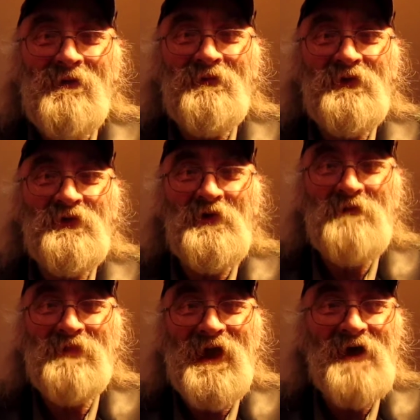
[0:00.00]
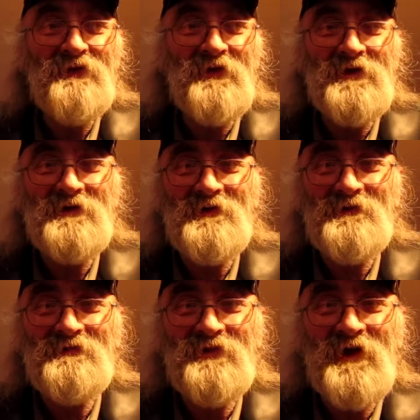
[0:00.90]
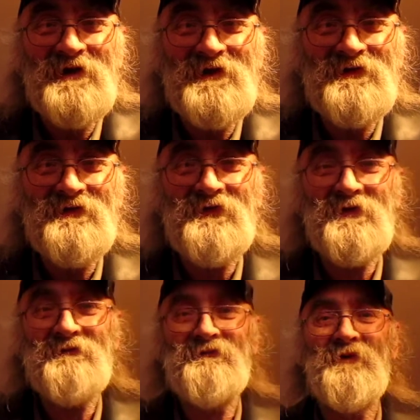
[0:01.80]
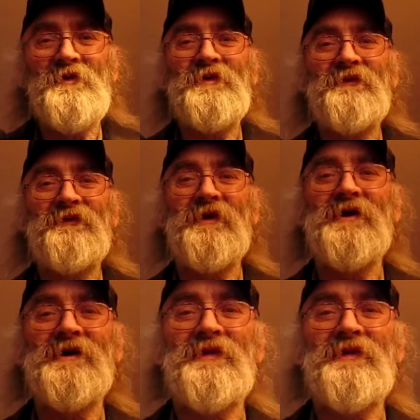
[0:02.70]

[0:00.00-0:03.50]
That's the only bad thing, you know, trying to get this thing in focus there.